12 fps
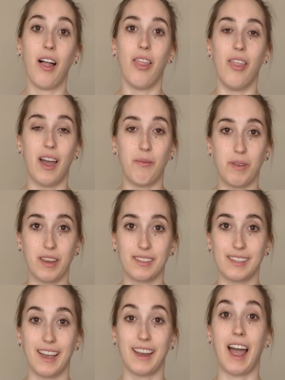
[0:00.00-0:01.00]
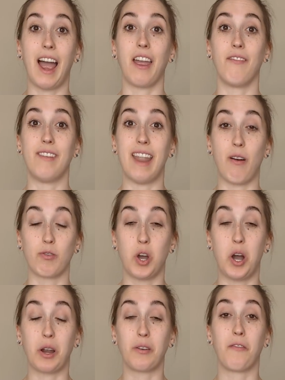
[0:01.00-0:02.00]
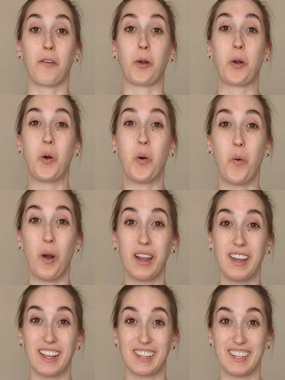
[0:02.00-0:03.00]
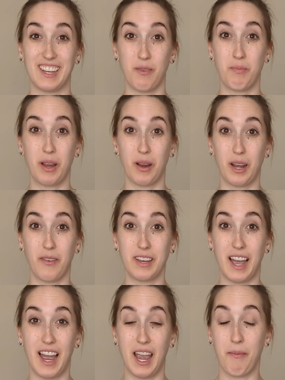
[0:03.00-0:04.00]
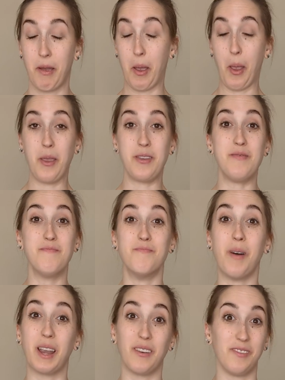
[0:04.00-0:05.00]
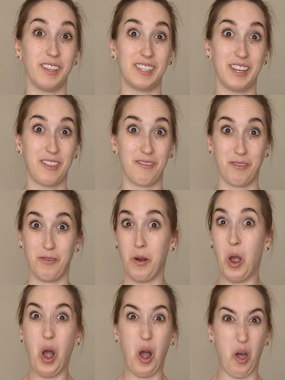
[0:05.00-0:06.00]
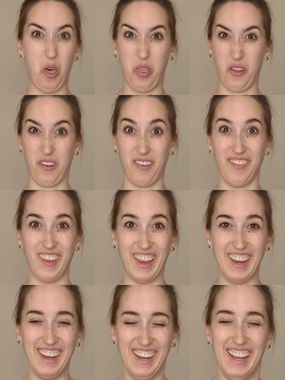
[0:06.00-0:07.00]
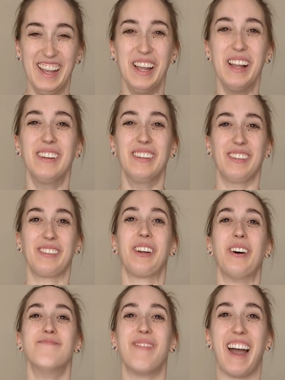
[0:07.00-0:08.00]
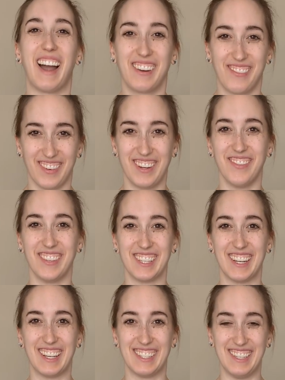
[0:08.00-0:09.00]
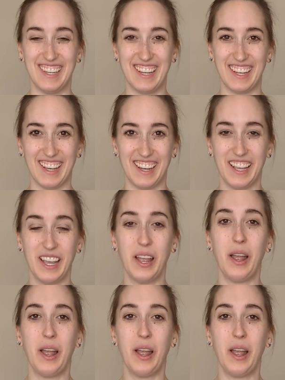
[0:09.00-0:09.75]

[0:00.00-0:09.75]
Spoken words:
That being said, I have now talked for quite an extended period of time. You might have listened through a third of it. Come back, revisit as needed.